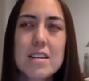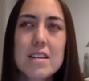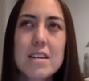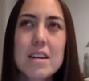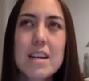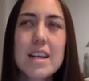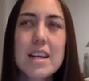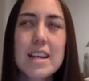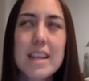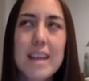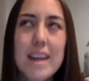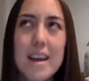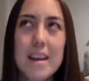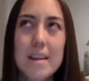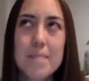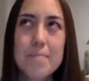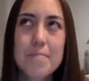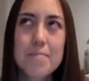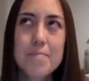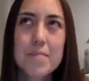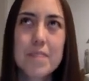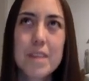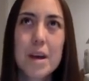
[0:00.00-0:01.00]

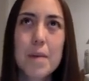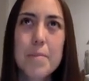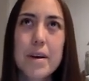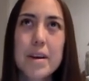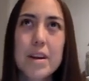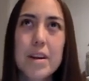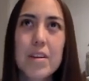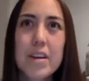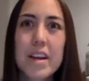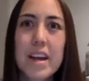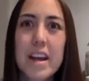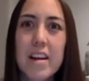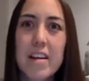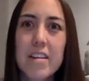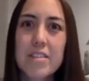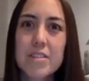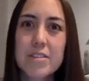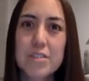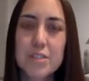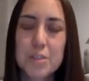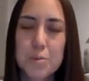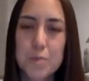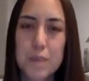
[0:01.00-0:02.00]
again about our
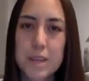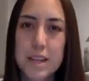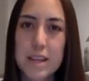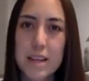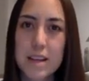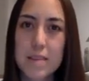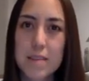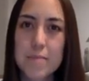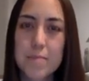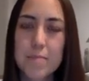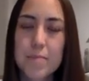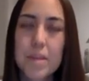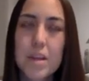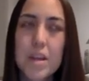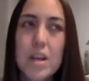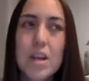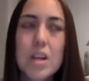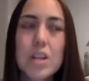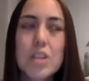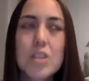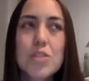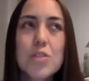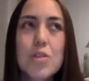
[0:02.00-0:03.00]
character Squeaky.
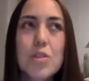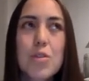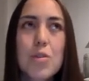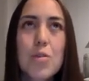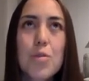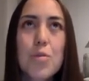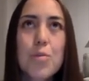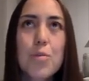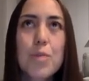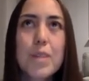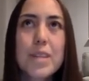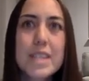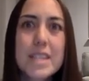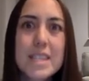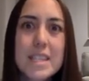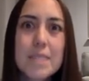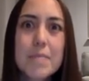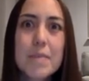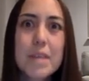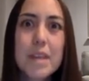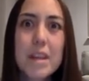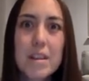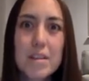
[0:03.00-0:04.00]
So we did
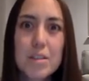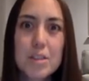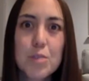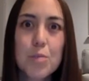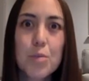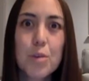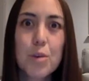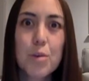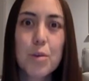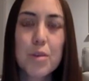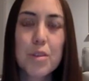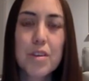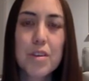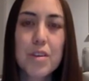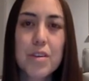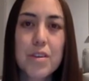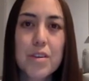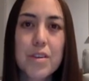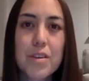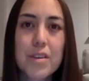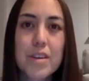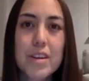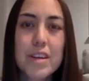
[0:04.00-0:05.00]
some character work with
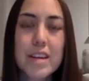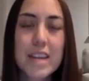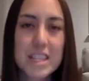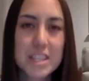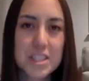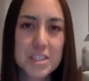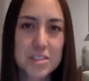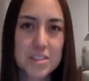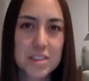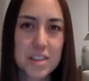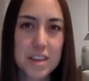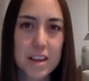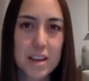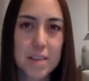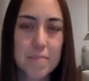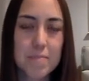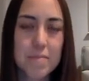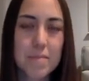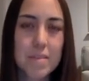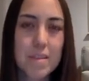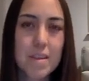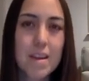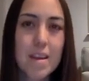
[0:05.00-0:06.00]
her yesterday,
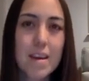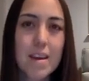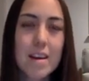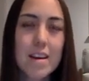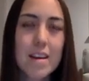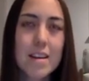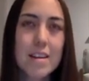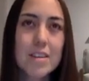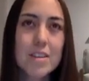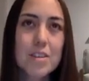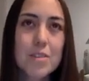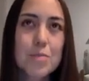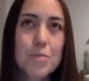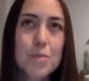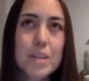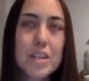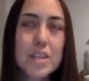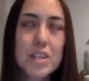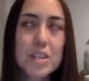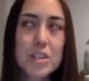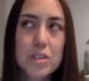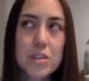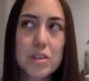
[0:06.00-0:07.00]
and
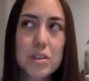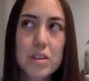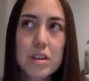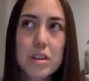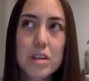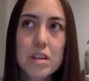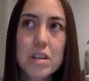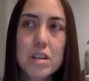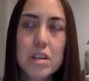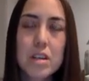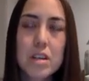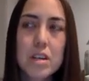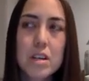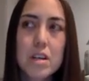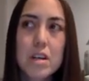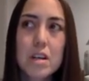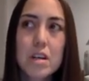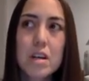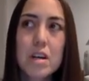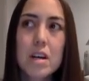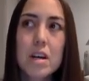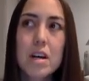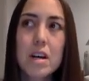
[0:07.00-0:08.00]
we took
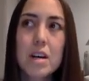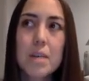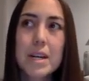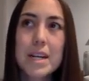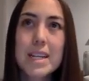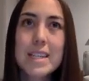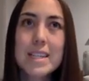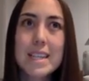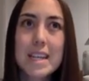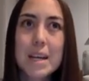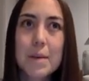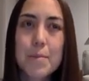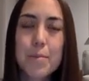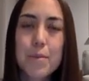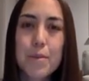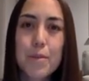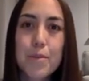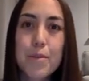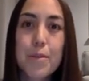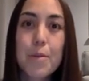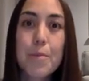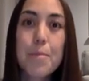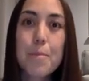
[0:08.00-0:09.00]
an example
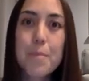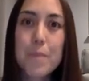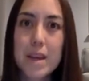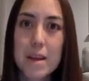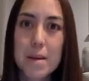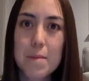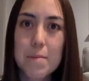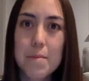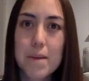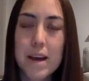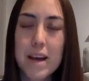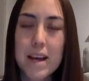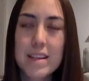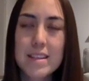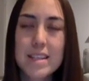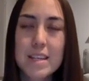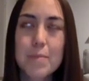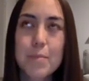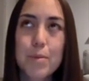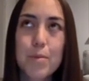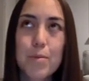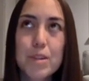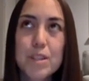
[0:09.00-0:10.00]
from me. My
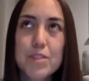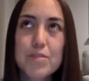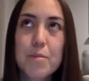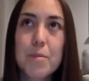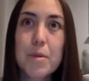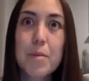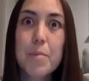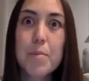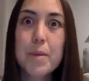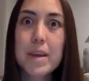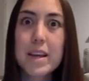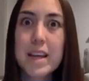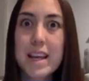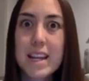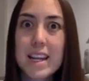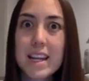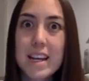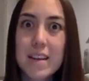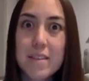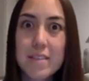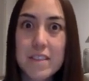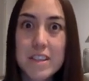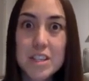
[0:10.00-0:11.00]
example was from the
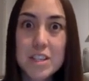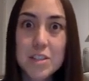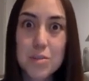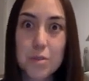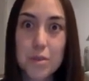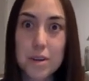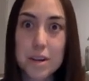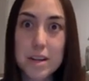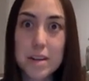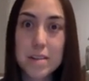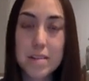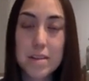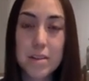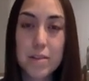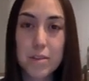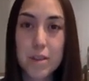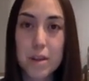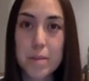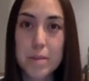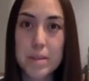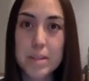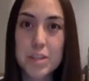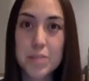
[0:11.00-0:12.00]
beginning of the story of
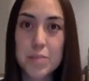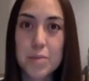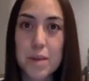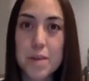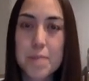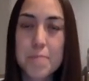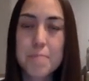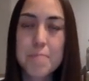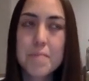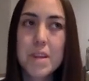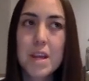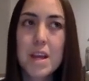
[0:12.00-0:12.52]
Raymond's Run.